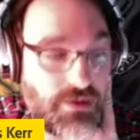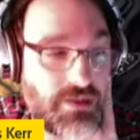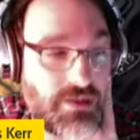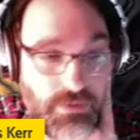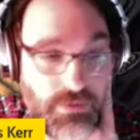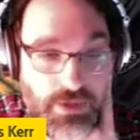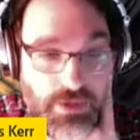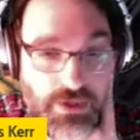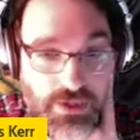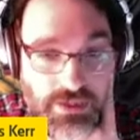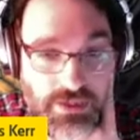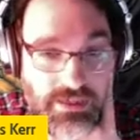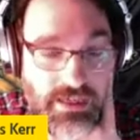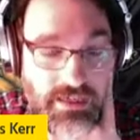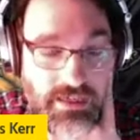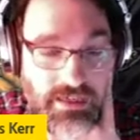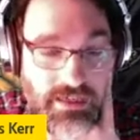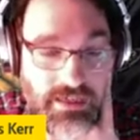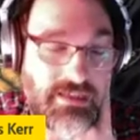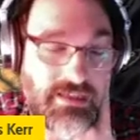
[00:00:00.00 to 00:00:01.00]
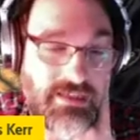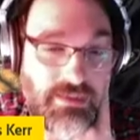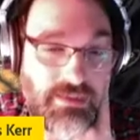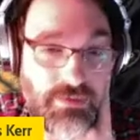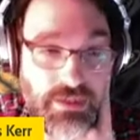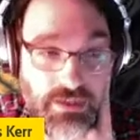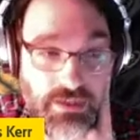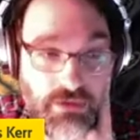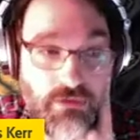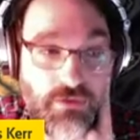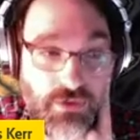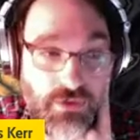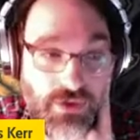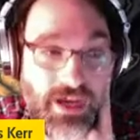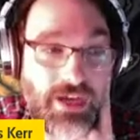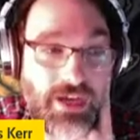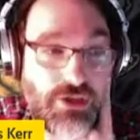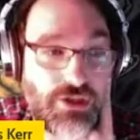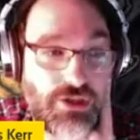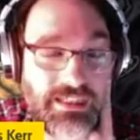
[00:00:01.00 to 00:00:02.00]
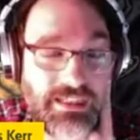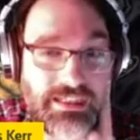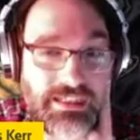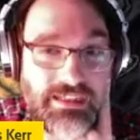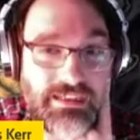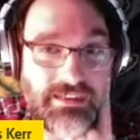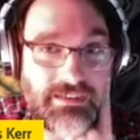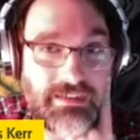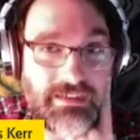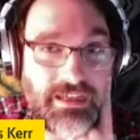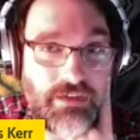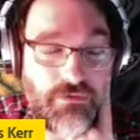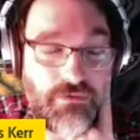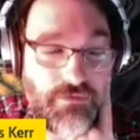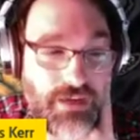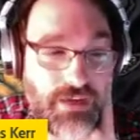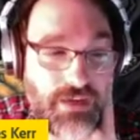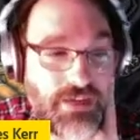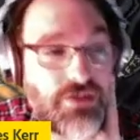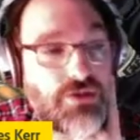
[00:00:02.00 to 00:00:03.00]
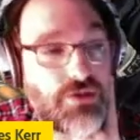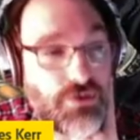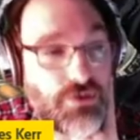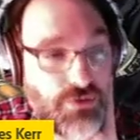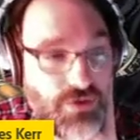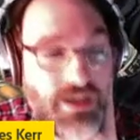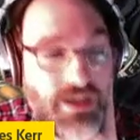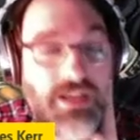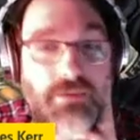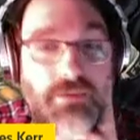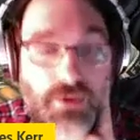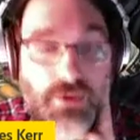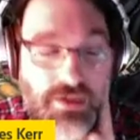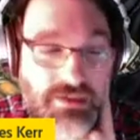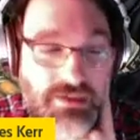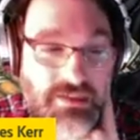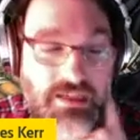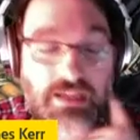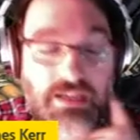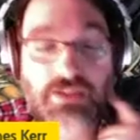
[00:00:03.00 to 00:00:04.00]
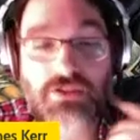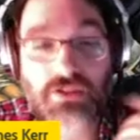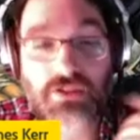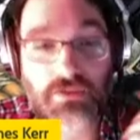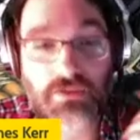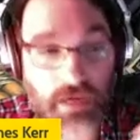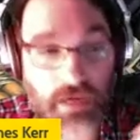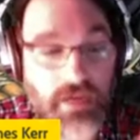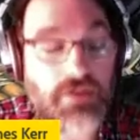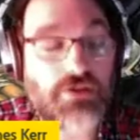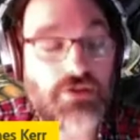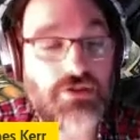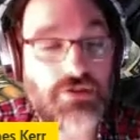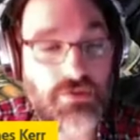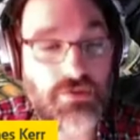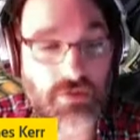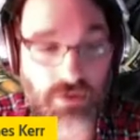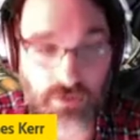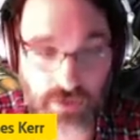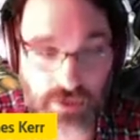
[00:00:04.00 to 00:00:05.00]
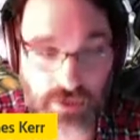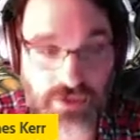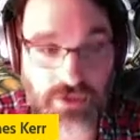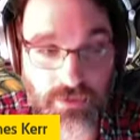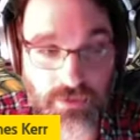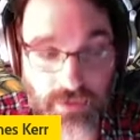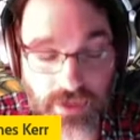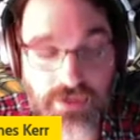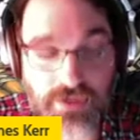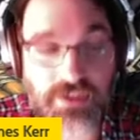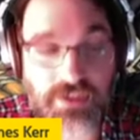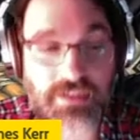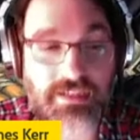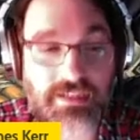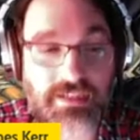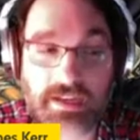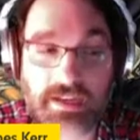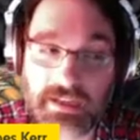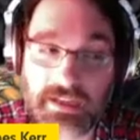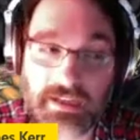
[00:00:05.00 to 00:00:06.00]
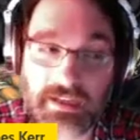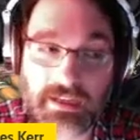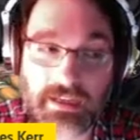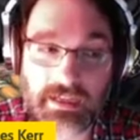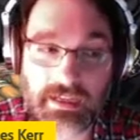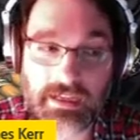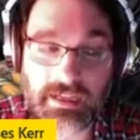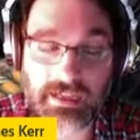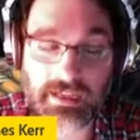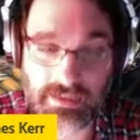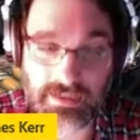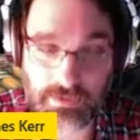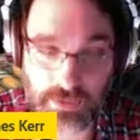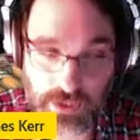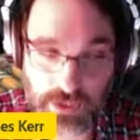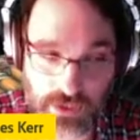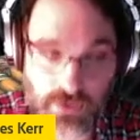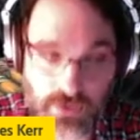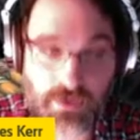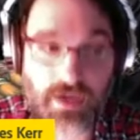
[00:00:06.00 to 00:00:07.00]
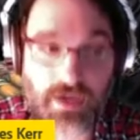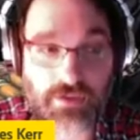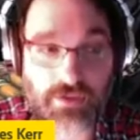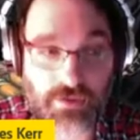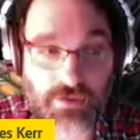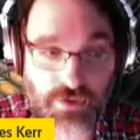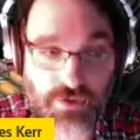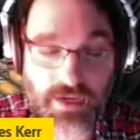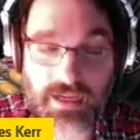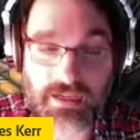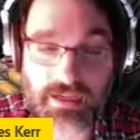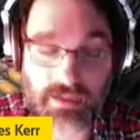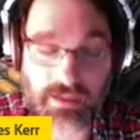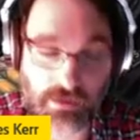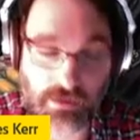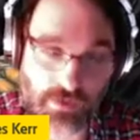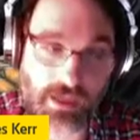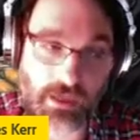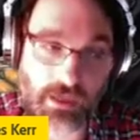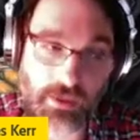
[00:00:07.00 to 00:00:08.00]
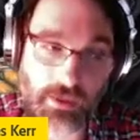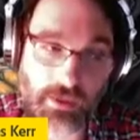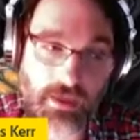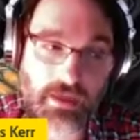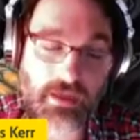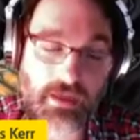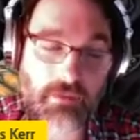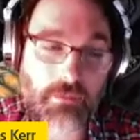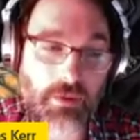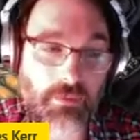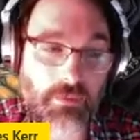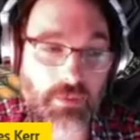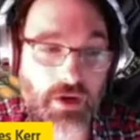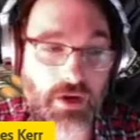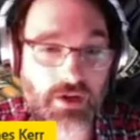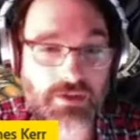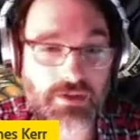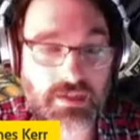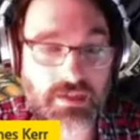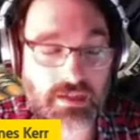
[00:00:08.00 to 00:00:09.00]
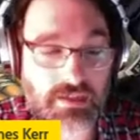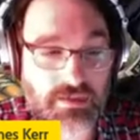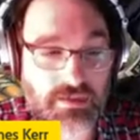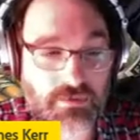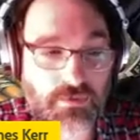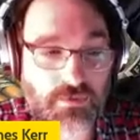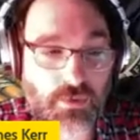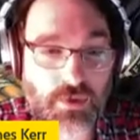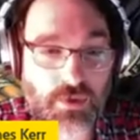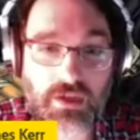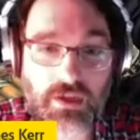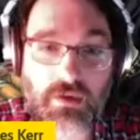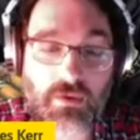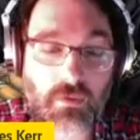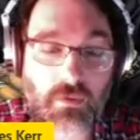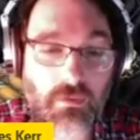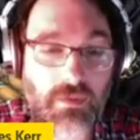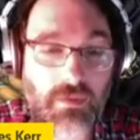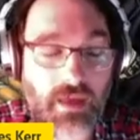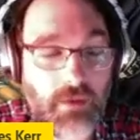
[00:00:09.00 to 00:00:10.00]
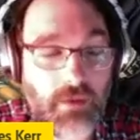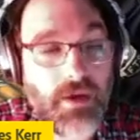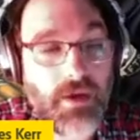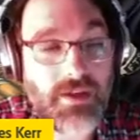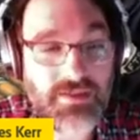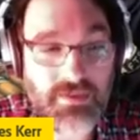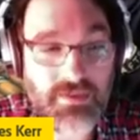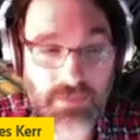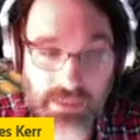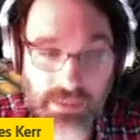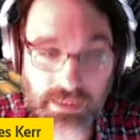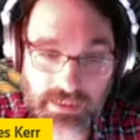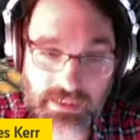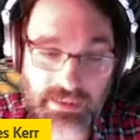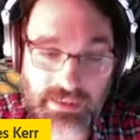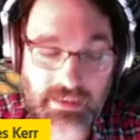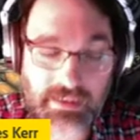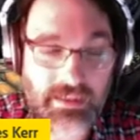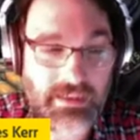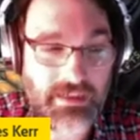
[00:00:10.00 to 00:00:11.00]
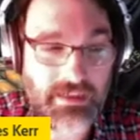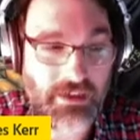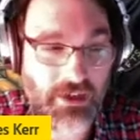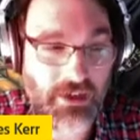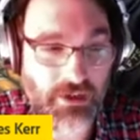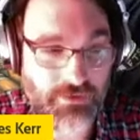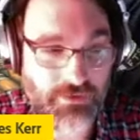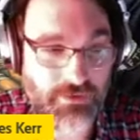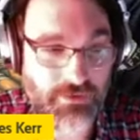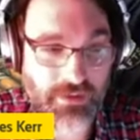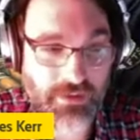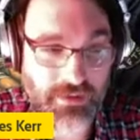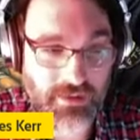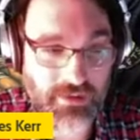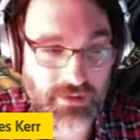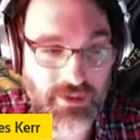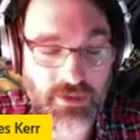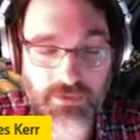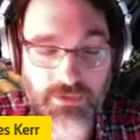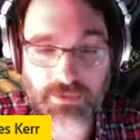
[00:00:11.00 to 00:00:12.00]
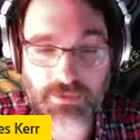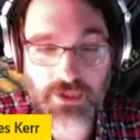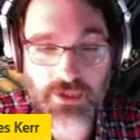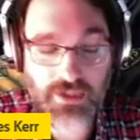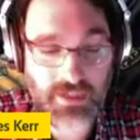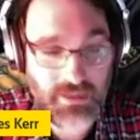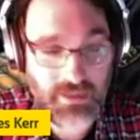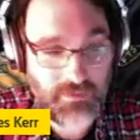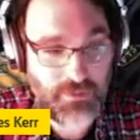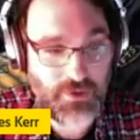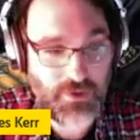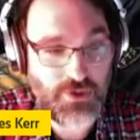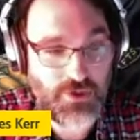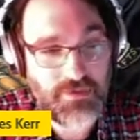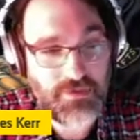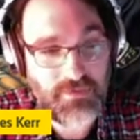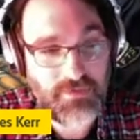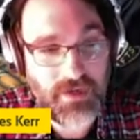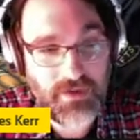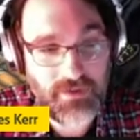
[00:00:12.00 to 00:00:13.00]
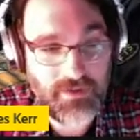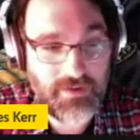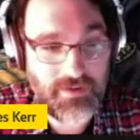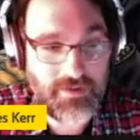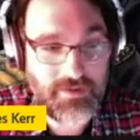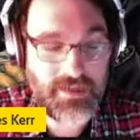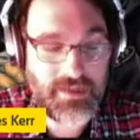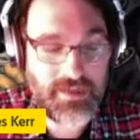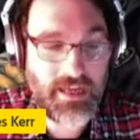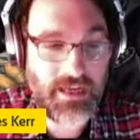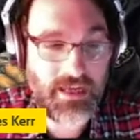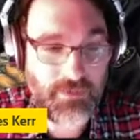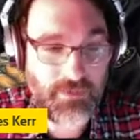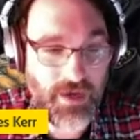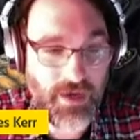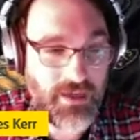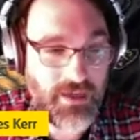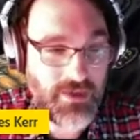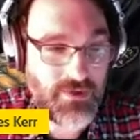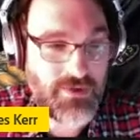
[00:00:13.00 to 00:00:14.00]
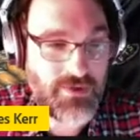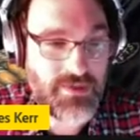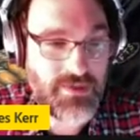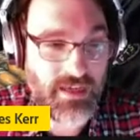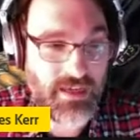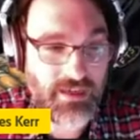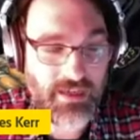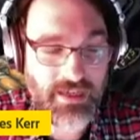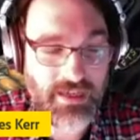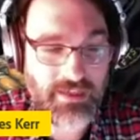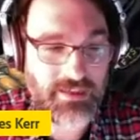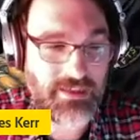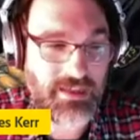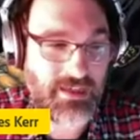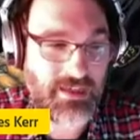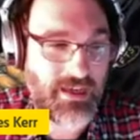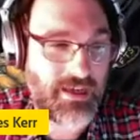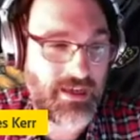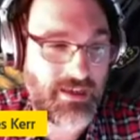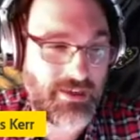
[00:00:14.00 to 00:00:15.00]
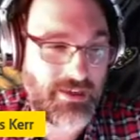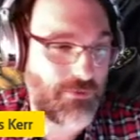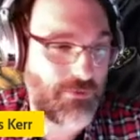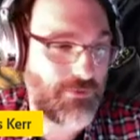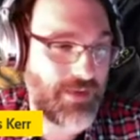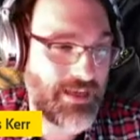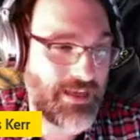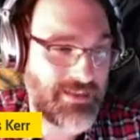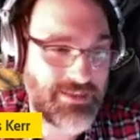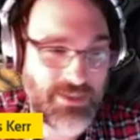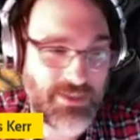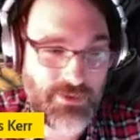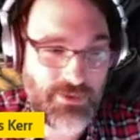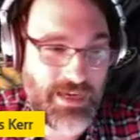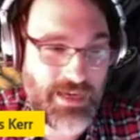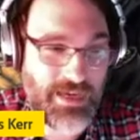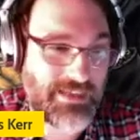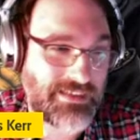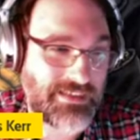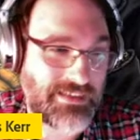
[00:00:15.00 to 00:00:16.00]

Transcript: the punching technique. It's up to you if you actually invest your training points into punch to increase your punching technique. It's up to you how you train and develop. But boxing is affording you that possibility of a little curmudgeonly Burgess Meredith standing by you saying, like, you gotta go faster, Rock,